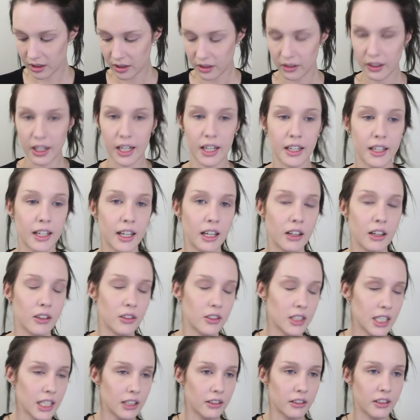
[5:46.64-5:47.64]
Alright, now
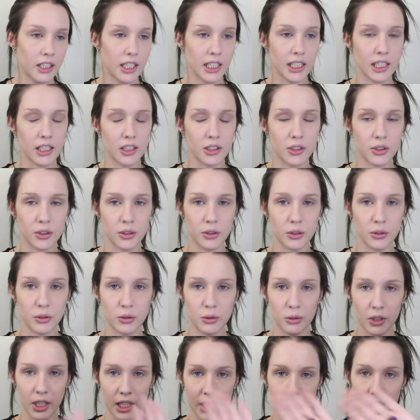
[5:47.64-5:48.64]
downgrading
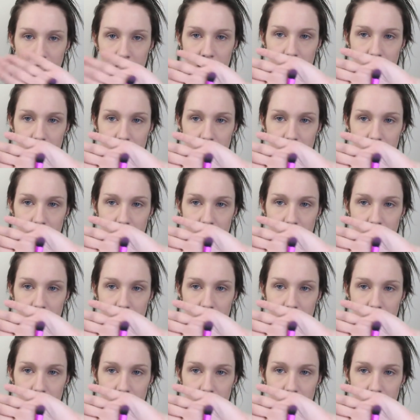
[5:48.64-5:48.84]
to a